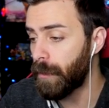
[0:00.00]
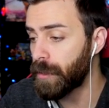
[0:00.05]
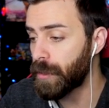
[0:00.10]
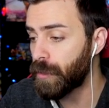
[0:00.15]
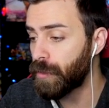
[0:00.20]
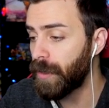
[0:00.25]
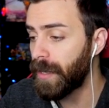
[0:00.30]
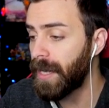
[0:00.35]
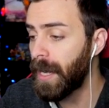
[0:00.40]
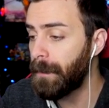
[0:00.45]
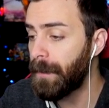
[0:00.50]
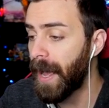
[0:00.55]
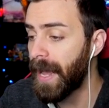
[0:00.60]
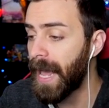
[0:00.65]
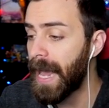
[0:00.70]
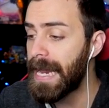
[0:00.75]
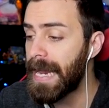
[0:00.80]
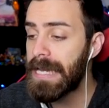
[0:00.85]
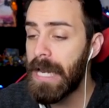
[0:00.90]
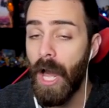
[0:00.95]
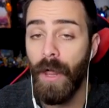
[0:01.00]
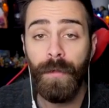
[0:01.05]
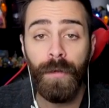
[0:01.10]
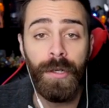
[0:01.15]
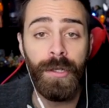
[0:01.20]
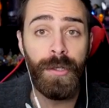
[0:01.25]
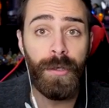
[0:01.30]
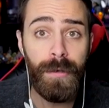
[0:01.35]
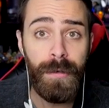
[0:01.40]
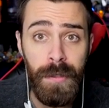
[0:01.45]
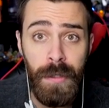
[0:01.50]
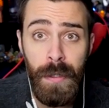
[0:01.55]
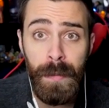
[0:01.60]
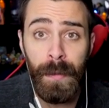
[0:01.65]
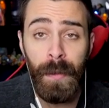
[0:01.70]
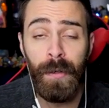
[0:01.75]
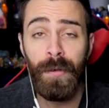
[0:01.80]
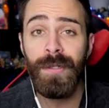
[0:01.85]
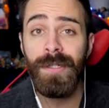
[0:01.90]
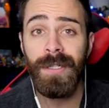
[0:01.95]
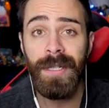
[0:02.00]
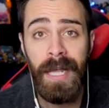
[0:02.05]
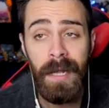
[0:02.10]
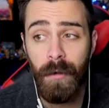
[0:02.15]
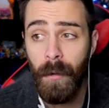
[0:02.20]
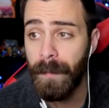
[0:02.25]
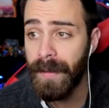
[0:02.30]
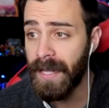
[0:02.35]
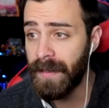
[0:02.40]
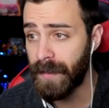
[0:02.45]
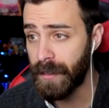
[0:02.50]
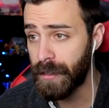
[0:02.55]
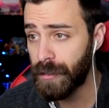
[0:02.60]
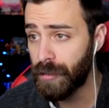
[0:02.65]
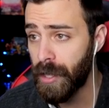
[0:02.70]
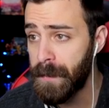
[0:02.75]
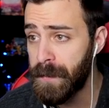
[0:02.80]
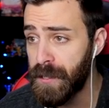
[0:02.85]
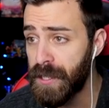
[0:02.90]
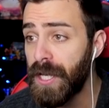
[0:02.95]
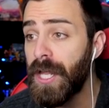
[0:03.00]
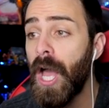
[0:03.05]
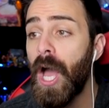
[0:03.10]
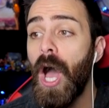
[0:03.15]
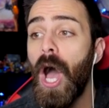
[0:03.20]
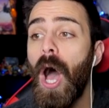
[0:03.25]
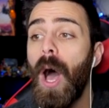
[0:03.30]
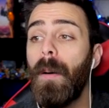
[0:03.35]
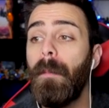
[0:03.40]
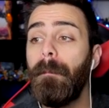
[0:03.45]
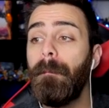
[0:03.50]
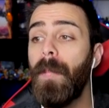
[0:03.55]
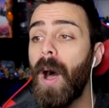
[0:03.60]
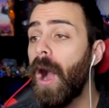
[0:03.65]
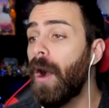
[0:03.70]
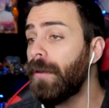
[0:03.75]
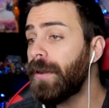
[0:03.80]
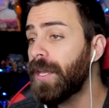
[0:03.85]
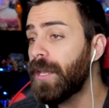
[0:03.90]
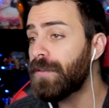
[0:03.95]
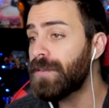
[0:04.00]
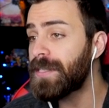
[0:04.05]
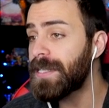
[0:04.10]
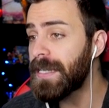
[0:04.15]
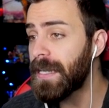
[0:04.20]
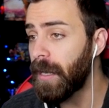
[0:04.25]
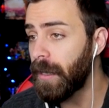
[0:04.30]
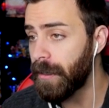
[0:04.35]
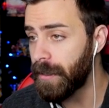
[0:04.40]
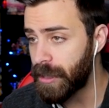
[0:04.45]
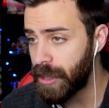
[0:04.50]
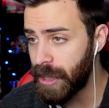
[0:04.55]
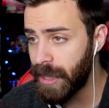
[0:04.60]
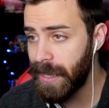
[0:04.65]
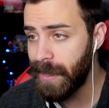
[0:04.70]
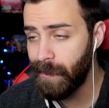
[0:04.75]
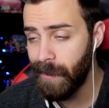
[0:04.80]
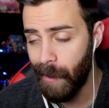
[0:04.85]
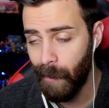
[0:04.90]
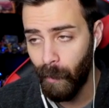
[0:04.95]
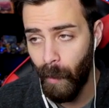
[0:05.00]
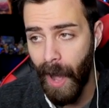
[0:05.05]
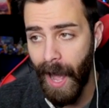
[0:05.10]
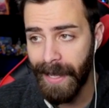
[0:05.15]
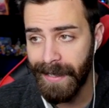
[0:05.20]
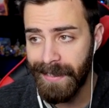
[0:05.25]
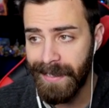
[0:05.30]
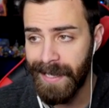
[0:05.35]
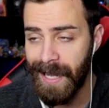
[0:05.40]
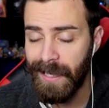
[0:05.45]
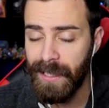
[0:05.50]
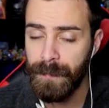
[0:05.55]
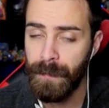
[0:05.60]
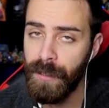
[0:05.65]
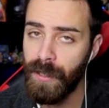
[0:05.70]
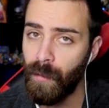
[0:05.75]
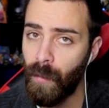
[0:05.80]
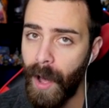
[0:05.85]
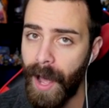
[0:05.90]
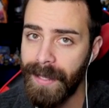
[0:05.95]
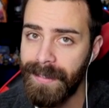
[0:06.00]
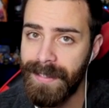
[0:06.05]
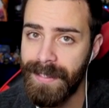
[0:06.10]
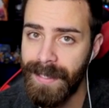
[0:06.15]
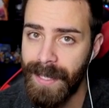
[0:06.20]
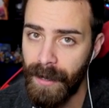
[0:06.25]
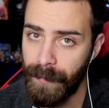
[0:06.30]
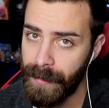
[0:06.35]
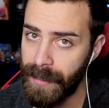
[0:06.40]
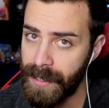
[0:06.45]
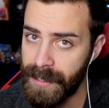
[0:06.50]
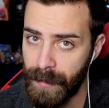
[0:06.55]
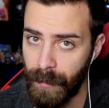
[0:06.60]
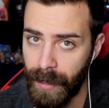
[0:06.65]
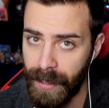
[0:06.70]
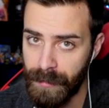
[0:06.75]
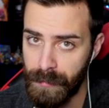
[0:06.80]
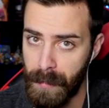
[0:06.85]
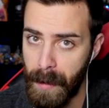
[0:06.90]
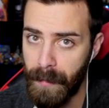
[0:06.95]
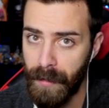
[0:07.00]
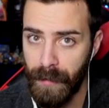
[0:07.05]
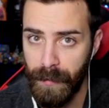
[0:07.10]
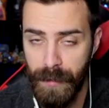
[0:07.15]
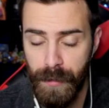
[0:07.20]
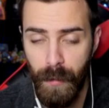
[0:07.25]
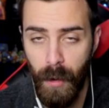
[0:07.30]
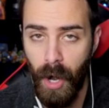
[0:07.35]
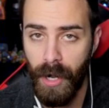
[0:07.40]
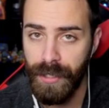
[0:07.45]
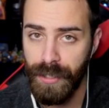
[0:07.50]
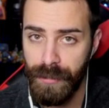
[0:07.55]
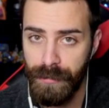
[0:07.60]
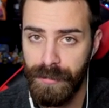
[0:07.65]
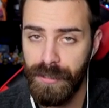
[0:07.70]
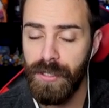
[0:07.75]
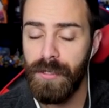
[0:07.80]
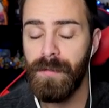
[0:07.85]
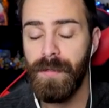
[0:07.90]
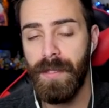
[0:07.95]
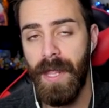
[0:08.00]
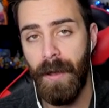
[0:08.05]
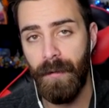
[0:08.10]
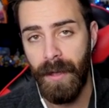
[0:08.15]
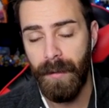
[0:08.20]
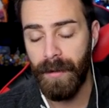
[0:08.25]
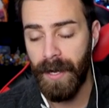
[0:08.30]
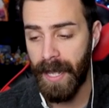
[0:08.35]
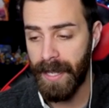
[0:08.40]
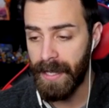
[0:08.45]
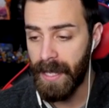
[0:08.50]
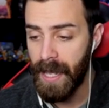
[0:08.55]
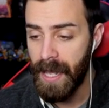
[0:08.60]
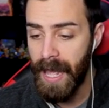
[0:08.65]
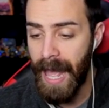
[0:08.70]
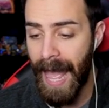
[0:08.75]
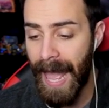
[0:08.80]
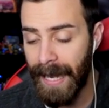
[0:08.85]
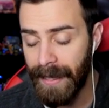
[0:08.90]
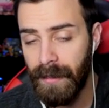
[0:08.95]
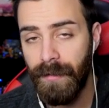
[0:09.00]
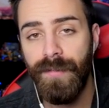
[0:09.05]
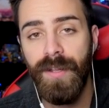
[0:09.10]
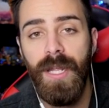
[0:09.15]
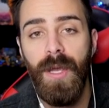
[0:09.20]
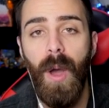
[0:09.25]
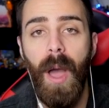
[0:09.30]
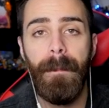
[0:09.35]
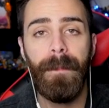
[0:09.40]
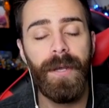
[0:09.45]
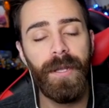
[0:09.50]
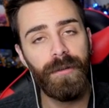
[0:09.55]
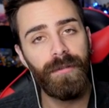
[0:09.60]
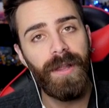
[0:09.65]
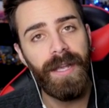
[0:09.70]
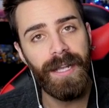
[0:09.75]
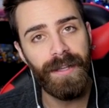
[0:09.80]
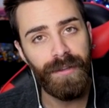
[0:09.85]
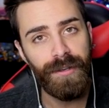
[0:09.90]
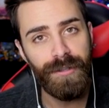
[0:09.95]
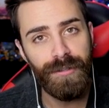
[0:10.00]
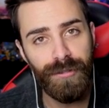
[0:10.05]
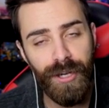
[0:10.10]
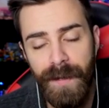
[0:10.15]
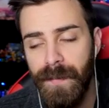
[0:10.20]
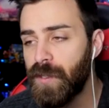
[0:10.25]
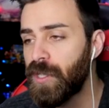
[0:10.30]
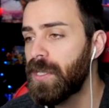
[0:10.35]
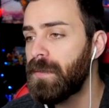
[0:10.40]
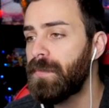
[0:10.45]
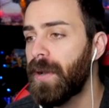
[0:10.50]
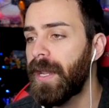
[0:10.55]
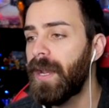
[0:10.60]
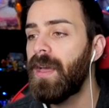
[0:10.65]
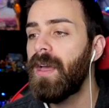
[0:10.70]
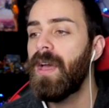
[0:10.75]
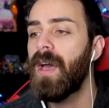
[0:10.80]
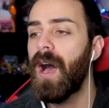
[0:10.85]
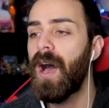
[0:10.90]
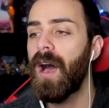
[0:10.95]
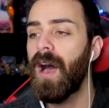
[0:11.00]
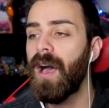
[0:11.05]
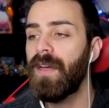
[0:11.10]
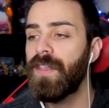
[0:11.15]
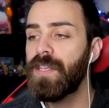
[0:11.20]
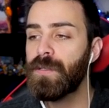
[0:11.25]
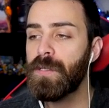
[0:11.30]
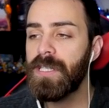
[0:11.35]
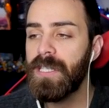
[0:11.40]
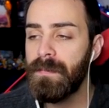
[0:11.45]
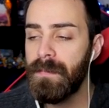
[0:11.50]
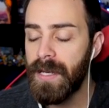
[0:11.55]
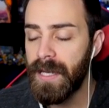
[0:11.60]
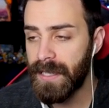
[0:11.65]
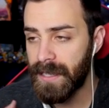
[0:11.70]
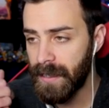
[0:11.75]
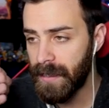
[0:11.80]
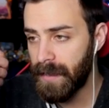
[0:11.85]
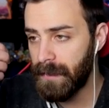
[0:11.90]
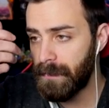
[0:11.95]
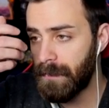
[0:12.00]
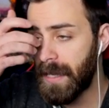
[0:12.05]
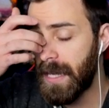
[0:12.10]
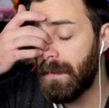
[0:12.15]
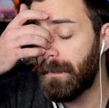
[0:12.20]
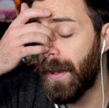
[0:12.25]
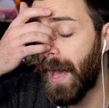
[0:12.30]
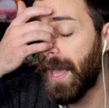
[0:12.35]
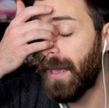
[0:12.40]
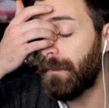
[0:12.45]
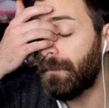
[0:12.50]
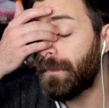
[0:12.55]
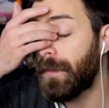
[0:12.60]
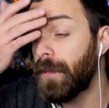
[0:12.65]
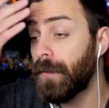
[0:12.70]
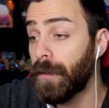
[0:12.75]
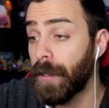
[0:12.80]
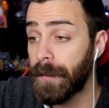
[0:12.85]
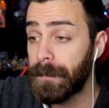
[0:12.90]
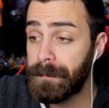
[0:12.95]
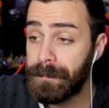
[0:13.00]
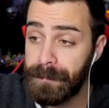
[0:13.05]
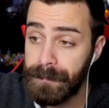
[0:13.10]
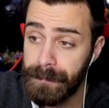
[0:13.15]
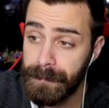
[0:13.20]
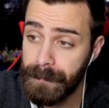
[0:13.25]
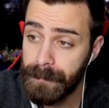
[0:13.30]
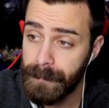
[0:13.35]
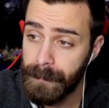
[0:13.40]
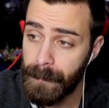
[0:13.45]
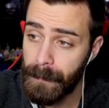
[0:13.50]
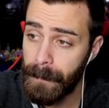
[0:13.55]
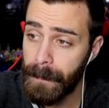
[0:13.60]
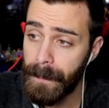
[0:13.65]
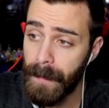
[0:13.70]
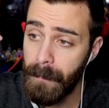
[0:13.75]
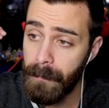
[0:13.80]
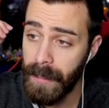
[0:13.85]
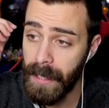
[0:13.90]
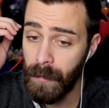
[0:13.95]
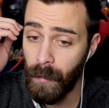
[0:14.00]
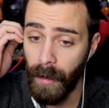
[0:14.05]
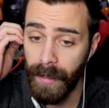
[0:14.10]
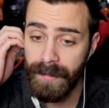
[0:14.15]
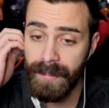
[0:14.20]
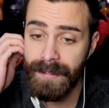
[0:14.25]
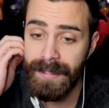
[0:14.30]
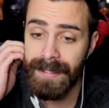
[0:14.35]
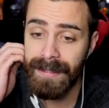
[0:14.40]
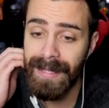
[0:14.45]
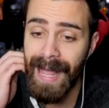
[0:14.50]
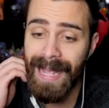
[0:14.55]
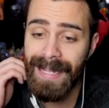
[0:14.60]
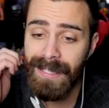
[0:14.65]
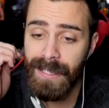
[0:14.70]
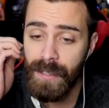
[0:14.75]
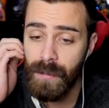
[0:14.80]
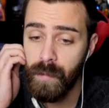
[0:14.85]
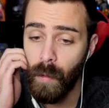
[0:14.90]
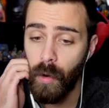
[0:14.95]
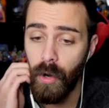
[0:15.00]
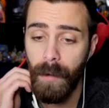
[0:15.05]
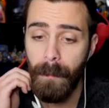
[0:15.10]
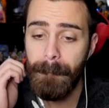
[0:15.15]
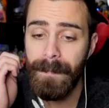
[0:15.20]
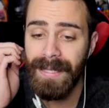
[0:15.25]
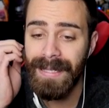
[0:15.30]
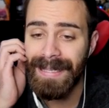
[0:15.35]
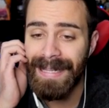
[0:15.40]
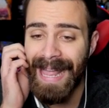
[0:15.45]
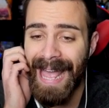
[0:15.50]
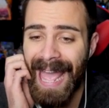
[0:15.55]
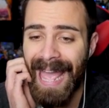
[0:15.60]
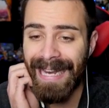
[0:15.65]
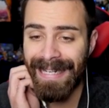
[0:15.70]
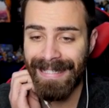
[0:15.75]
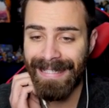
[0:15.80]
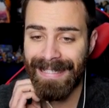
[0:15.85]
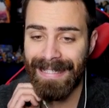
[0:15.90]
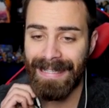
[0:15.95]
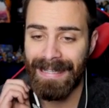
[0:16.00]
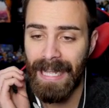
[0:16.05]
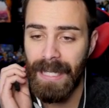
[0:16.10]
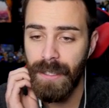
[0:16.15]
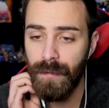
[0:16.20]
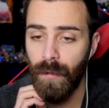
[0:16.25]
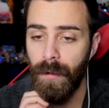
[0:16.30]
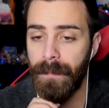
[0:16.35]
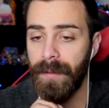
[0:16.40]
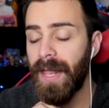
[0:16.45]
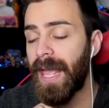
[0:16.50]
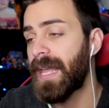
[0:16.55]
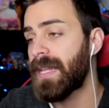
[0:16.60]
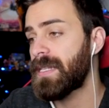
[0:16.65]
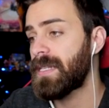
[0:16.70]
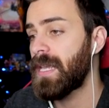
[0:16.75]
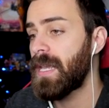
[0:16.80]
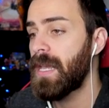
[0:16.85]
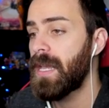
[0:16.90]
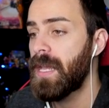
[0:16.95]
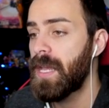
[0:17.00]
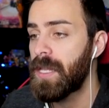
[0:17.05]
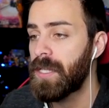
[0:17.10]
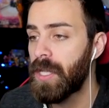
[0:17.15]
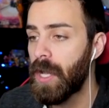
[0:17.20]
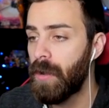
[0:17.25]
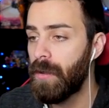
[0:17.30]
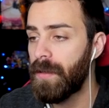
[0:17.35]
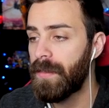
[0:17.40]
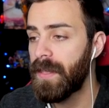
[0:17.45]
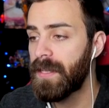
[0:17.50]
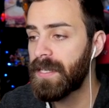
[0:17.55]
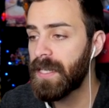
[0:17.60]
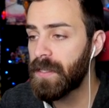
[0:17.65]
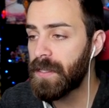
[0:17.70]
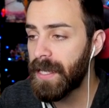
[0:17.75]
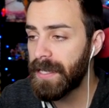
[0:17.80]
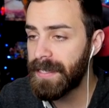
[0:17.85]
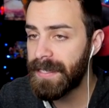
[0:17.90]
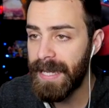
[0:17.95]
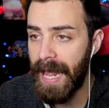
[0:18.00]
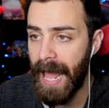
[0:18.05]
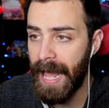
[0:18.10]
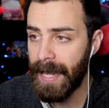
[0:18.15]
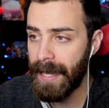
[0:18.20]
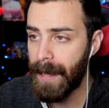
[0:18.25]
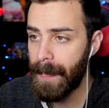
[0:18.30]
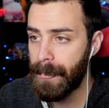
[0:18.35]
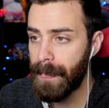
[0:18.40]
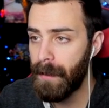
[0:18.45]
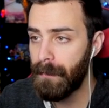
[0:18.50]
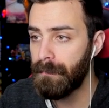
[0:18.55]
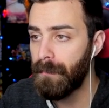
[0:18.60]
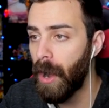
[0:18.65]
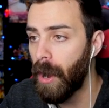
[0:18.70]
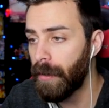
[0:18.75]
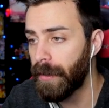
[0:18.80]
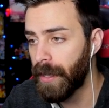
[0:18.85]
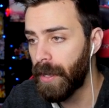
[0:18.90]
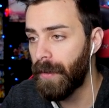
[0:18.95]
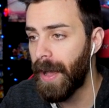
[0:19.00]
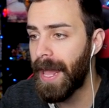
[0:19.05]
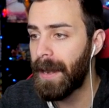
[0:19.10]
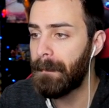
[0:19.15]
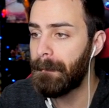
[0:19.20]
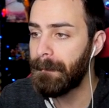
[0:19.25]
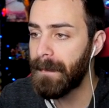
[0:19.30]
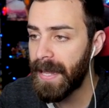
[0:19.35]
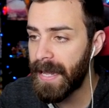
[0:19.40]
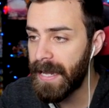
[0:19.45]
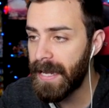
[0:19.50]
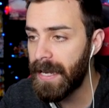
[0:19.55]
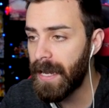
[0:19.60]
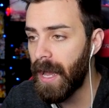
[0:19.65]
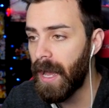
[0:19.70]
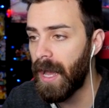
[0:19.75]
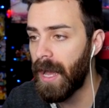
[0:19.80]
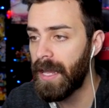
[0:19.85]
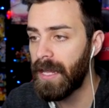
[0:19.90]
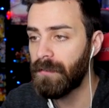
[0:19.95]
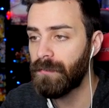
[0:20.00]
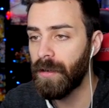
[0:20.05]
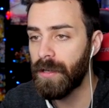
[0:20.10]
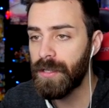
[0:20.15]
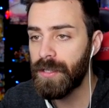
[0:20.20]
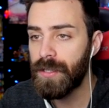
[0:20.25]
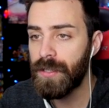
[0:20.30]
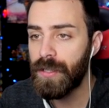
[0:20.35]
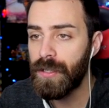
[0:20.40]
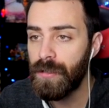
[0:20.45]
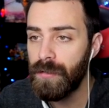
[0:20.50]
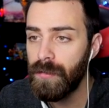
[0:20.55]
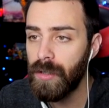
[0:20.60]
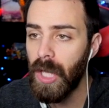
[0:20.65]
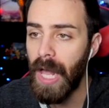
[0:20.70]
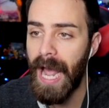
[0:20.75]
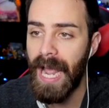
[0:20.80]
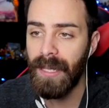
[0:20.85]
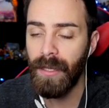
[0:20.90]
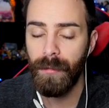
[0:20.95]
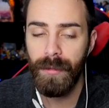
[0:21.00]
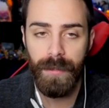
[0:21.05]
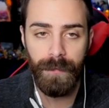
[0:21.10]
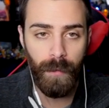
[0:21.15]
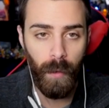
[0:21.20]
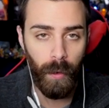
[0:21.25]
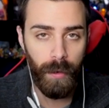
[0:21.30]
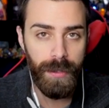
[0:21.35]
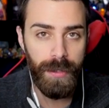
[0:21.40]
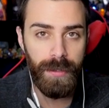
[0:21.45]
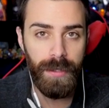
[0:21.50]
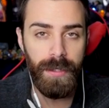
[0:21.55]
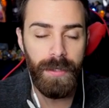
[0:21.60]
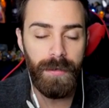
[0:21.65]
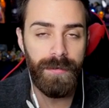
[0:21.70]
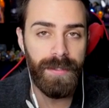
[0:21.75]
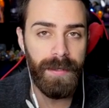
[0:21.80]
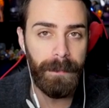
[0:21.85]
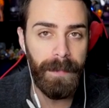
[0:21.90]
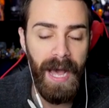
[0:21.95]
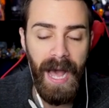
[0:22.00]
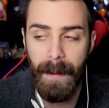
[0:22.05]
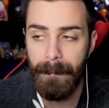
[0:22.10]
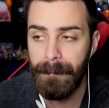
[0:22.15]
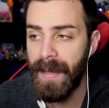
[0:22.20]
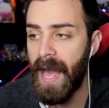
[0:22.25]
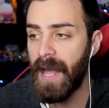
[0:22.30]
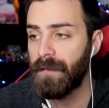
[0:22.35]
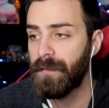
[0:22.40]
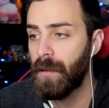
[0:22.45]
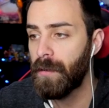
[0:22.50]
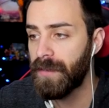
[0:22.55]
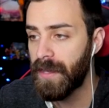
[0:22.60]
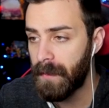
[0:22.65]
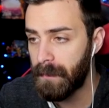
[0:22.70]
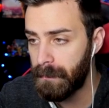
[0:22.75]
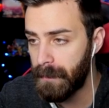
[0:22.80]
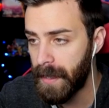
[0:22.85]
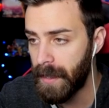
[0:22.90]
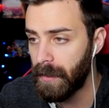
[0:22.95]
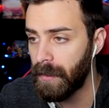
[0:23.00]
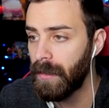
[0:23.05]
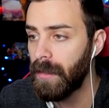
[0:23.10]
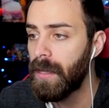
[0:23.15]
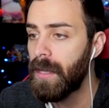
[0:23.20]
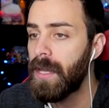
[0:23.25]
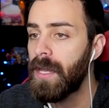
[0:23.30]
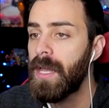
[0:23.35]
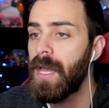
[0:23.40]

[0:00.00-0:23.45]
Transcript: It was created by another YouTuber whose link will be in the description, Mario ZRG YT. I just put the YT there because I wanted to remember that you are on YouTube, and that way when I edit the video, I put your link in the description. But uh, this was submitted to me by a viewer, but he wanted to see Lightsworn Plants. Lightsworn Plants. So this is the deck that Mario had made. Uh, it runs two Lyla, which of course you can use to pop back row and then mill.